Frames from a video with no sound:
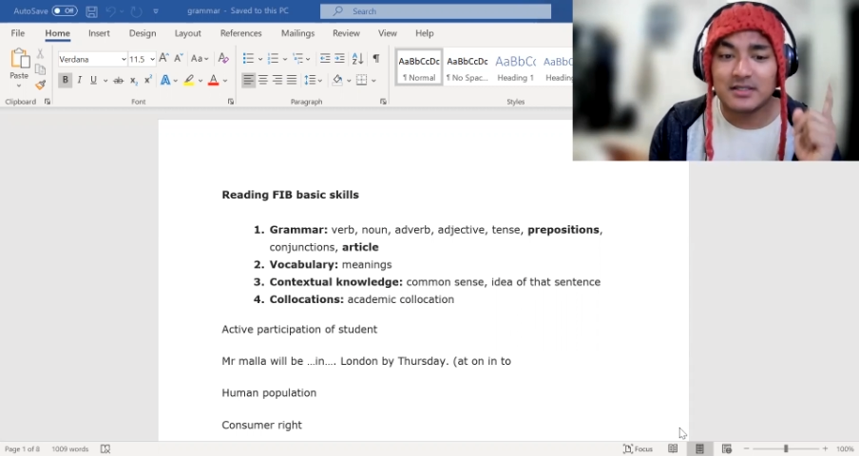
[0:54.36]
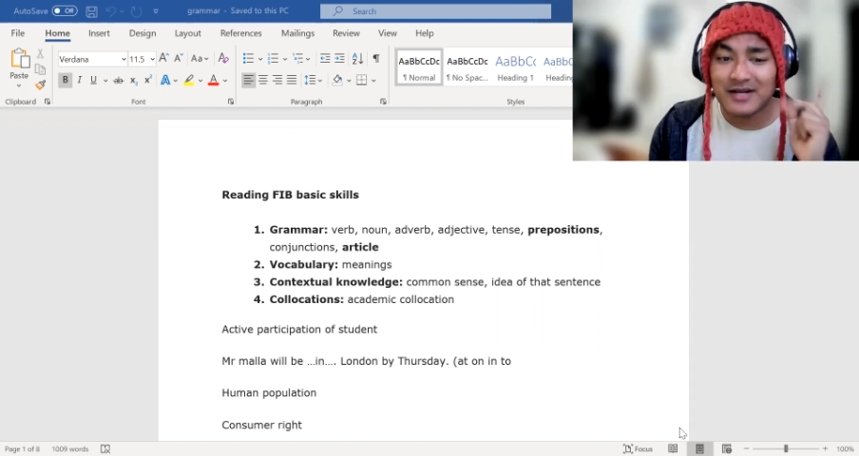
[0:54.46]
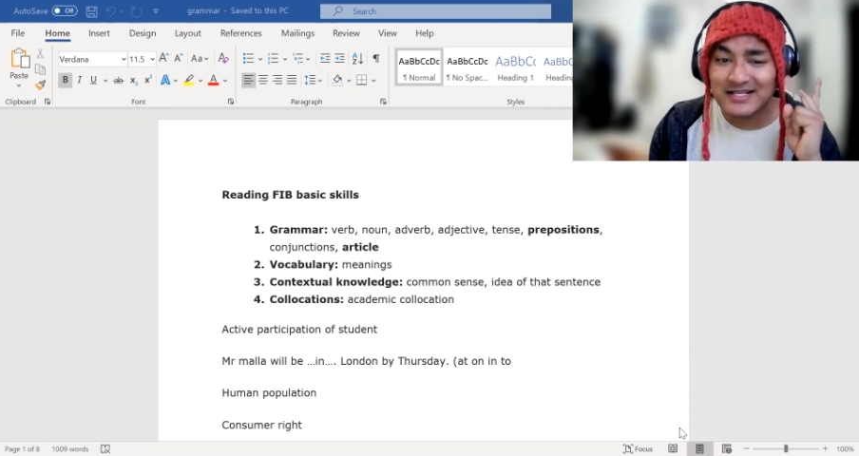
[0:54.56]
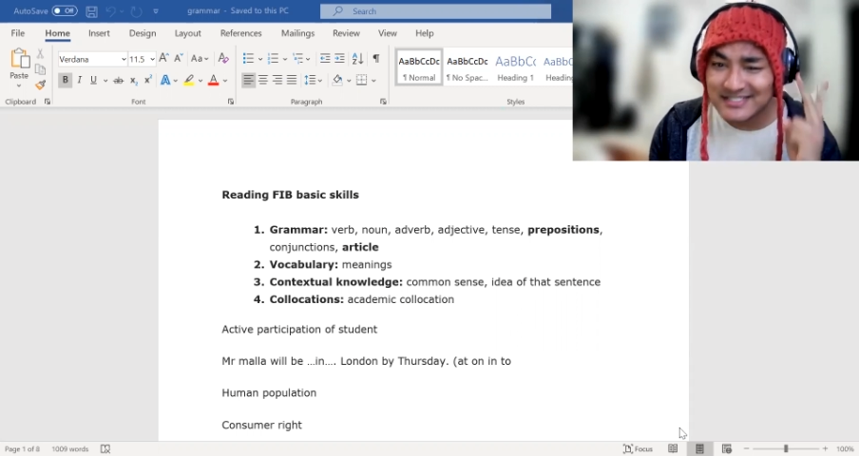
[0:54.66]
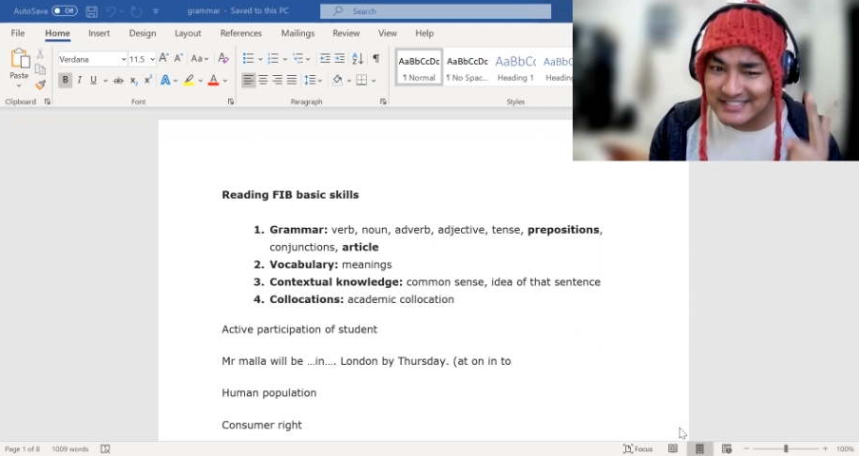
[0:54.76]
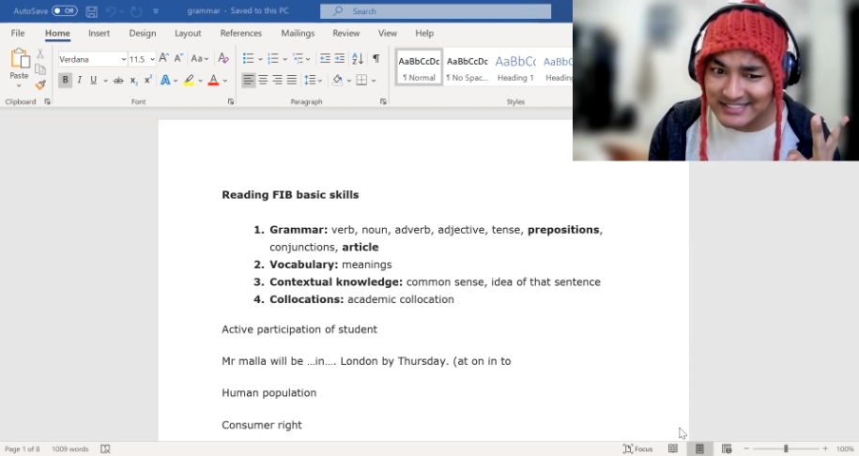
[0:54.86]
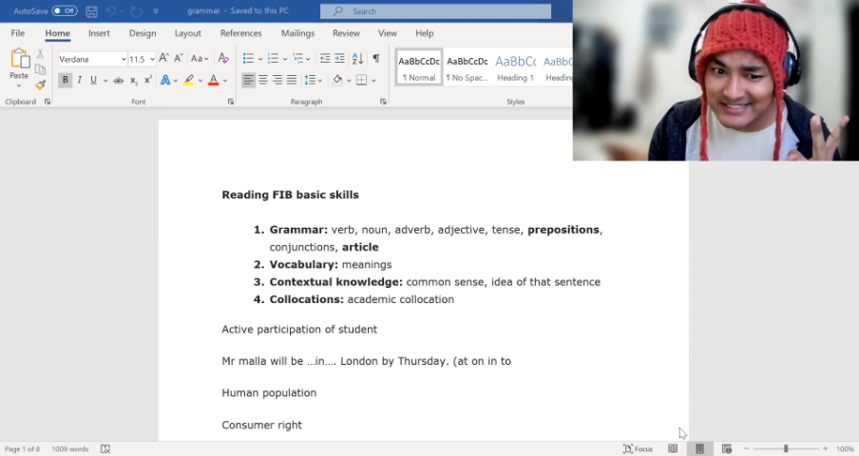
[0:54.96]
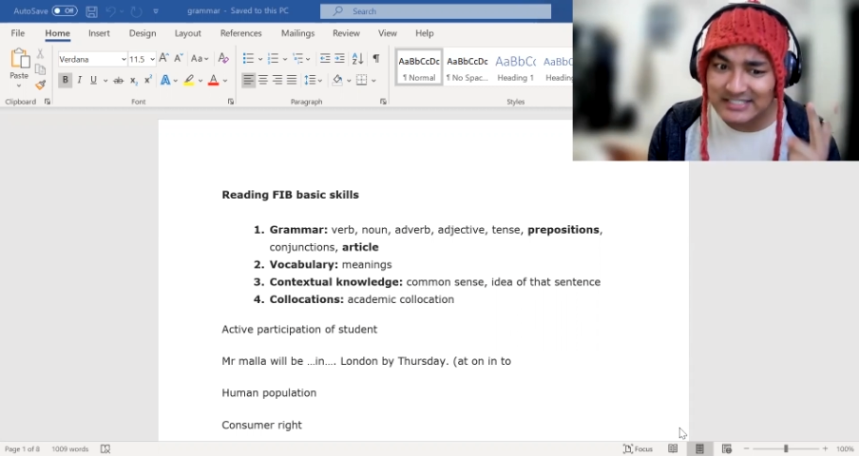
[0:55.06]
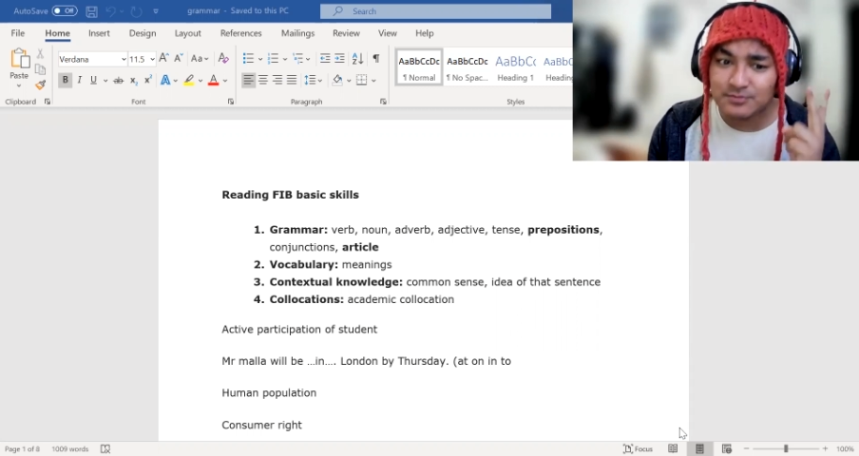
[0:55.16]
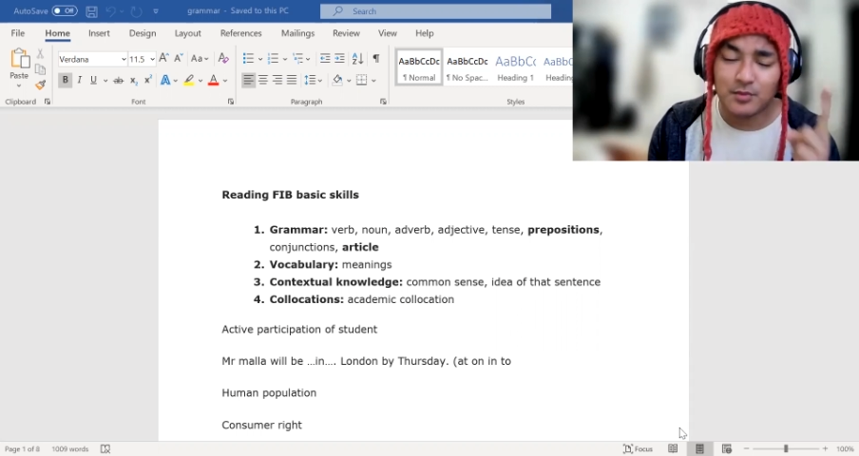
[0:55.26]
summarize written
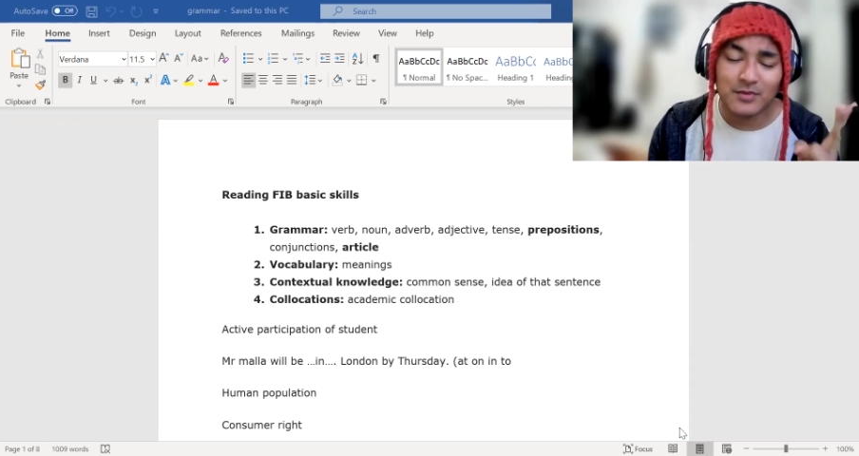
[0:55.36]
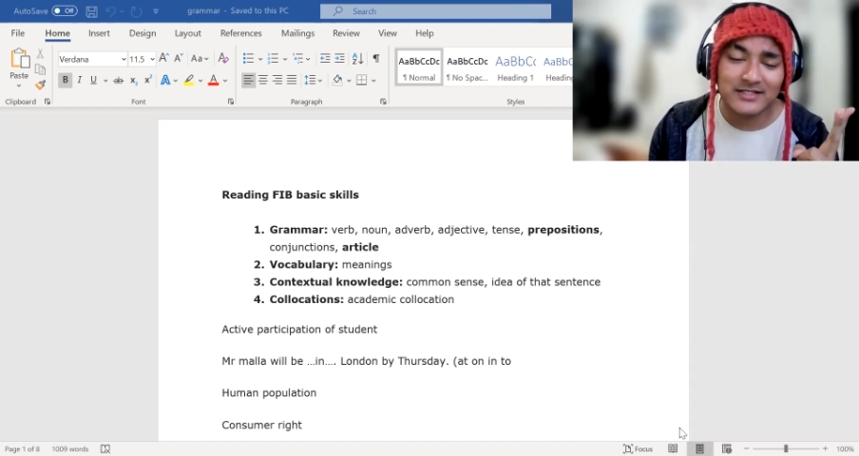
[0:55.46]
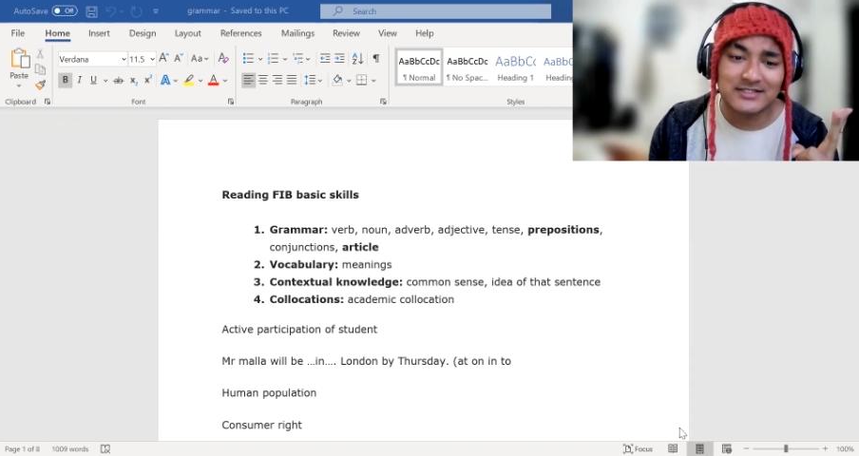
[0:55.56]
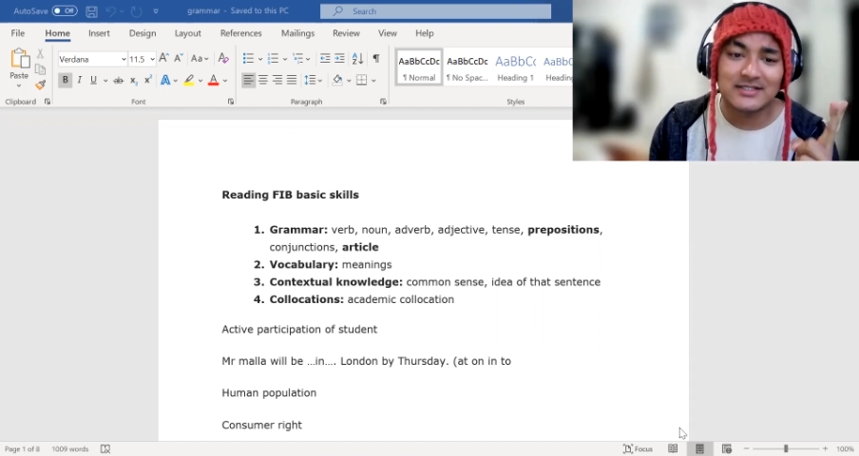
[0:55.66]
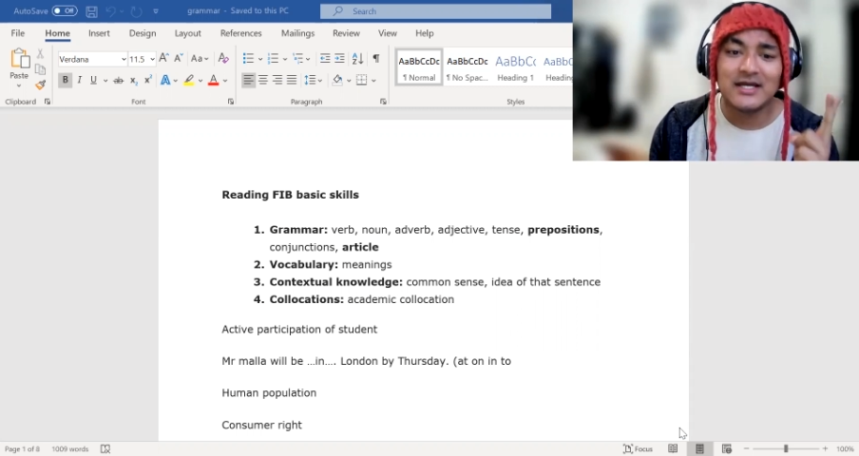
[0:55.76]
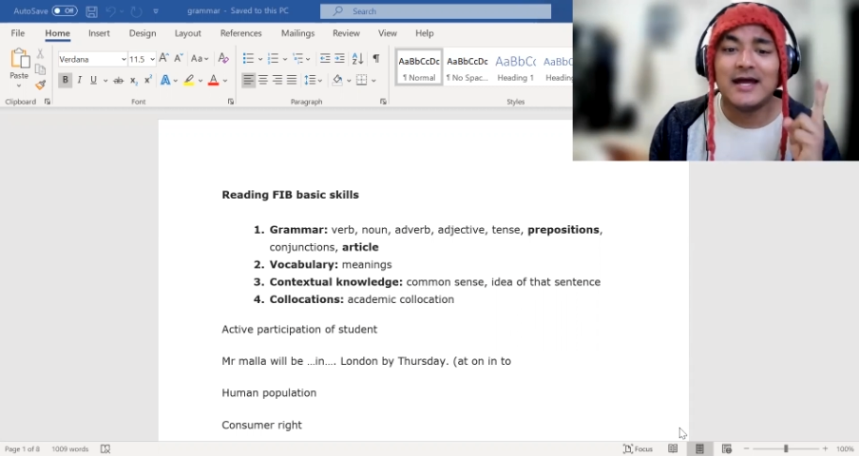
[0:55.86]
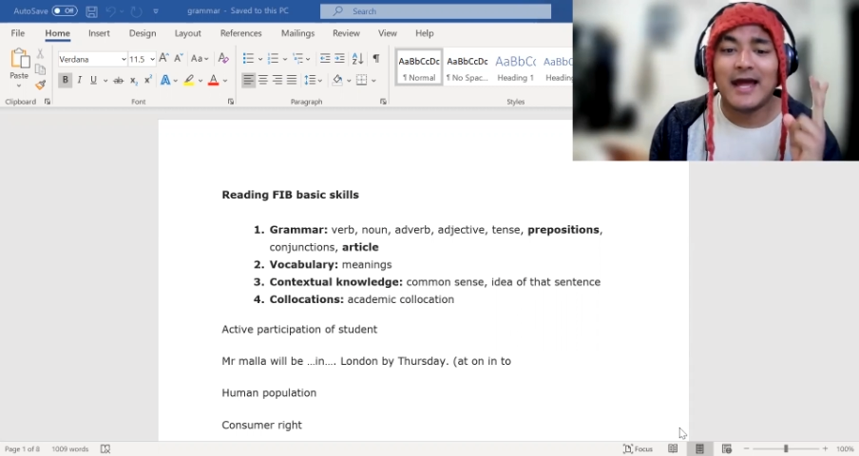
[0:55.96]
text from writing,